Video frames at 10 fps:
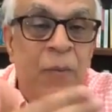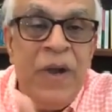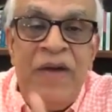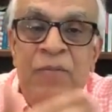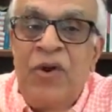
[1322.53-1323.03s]

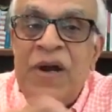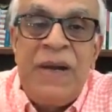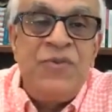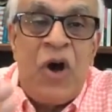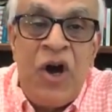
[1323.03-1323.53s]
We have book
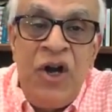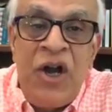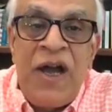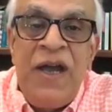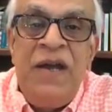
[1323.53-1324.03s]
clubs
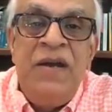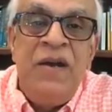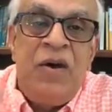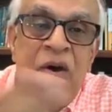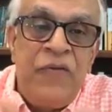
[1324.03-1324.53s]

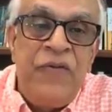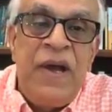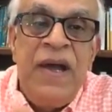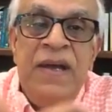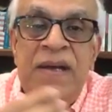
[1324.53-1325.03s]
online,
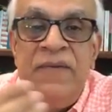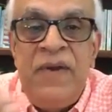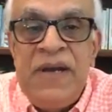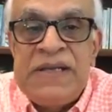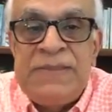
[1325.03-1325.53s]
offline, in
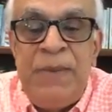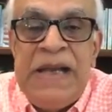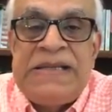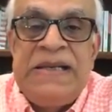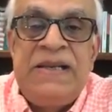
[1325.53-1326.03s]
various
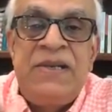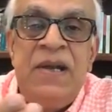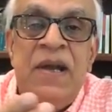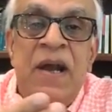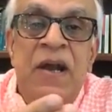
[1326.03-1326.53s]
places.
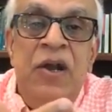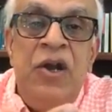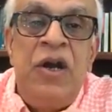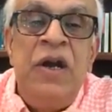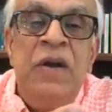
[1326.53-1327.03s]

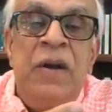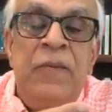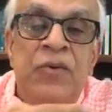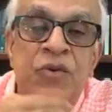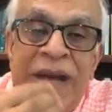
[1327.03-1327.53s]
Learn
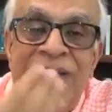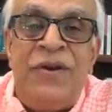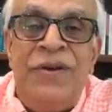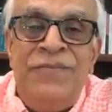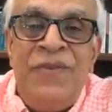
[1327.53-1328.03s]

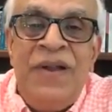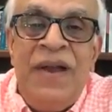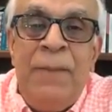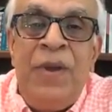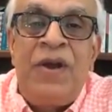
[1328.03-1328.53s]
together,
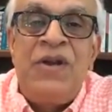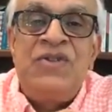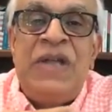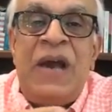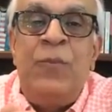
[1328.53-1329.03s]

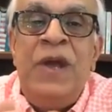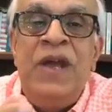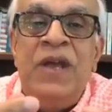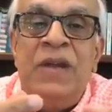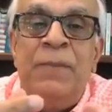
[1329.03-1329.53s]
because that
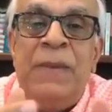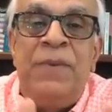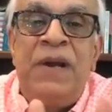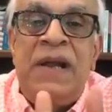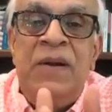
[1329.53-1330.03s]
way
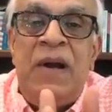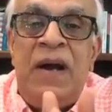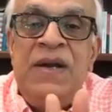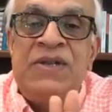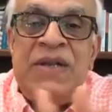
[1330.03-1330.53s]
people can
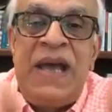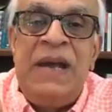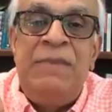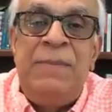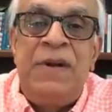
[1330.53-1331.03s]

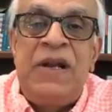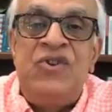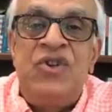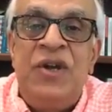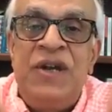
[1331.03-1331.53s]
understand, people can
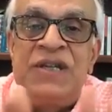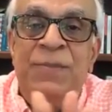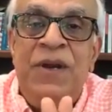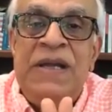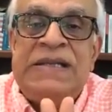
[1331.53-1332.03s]
share
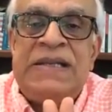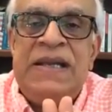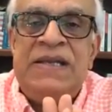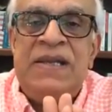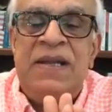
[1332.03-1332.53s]

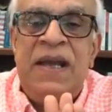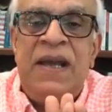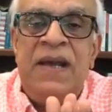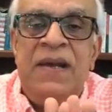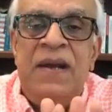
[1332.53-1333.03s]
experiences, they
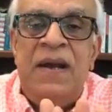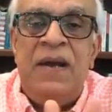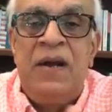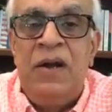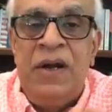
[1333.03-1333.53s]

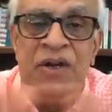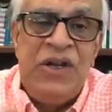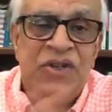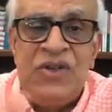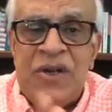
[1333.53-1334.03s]
can
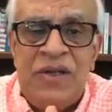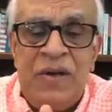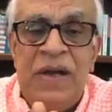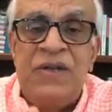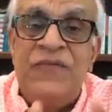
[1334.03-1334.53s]
teach each
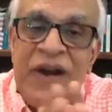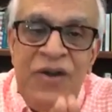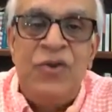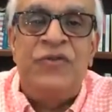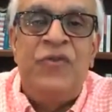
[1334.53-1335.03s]
other. It's
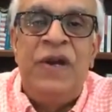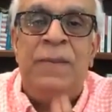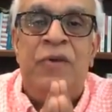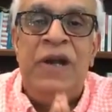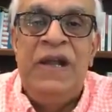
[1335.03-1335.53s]
very useful.
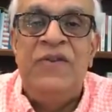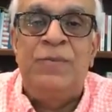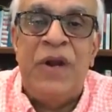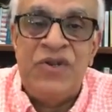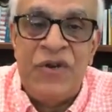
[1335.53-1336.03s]
It relieves
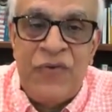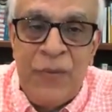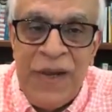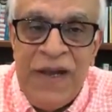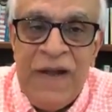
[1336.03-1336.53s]
pressure
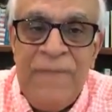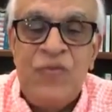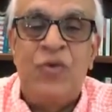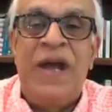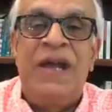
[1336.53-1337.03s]
for me,
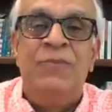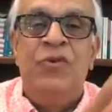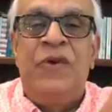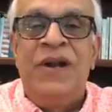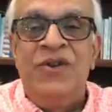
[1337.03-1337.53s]
so I can
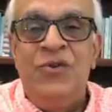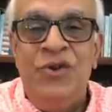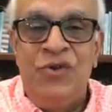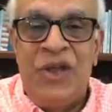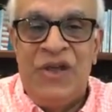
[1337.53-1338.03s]
move on and do
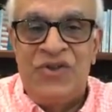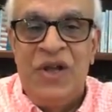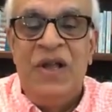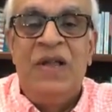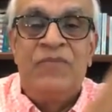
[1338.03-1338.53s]
new things.
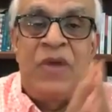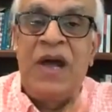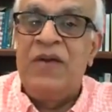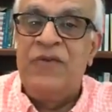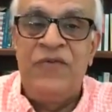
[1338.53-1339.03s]

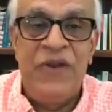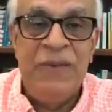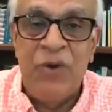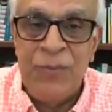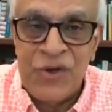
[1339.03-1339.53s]
I have
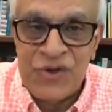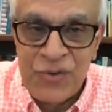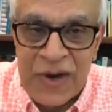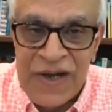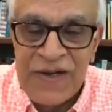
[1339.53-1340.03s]
15 more books
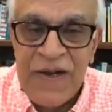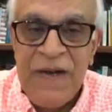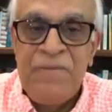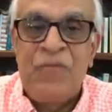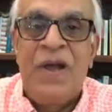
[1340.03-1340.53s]
to write.
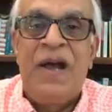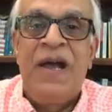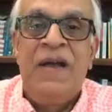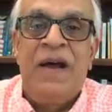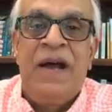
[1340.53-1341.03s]

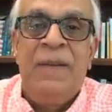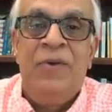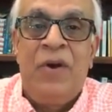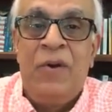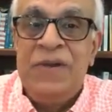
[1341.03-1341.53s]

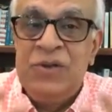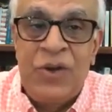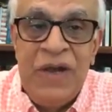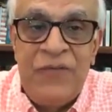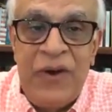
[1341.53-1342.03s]
I'm always
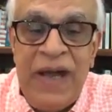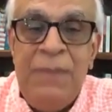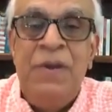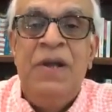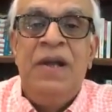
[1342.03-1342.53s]
looking for
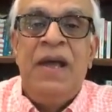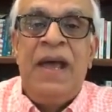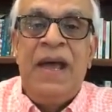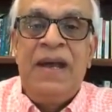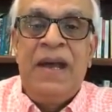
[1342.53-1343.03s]
help,
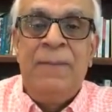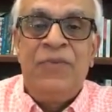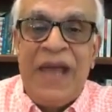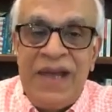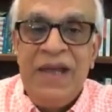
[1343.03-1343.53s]
and
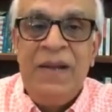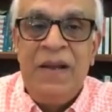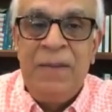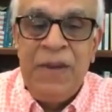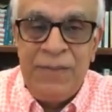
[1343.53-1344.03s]
I'm
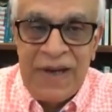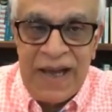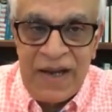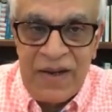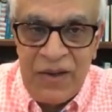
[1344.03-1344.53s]
thanking people
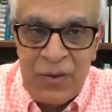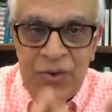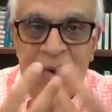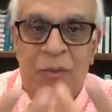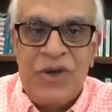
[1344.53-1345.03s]
like
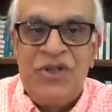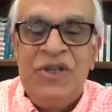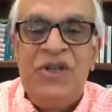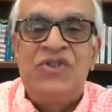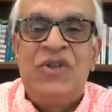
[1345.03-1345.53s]
those who are
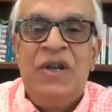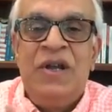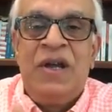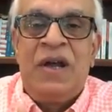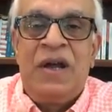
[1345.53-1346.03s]
watching this
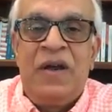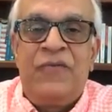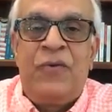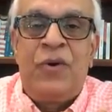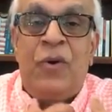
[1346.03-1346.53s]

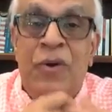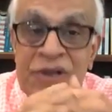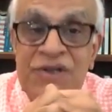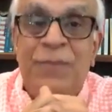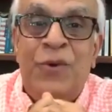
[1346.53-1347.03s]
for all
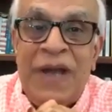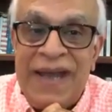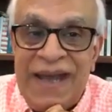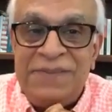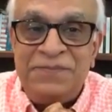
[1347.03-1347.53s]
the support I
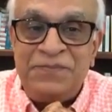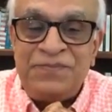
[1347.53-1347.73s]
get.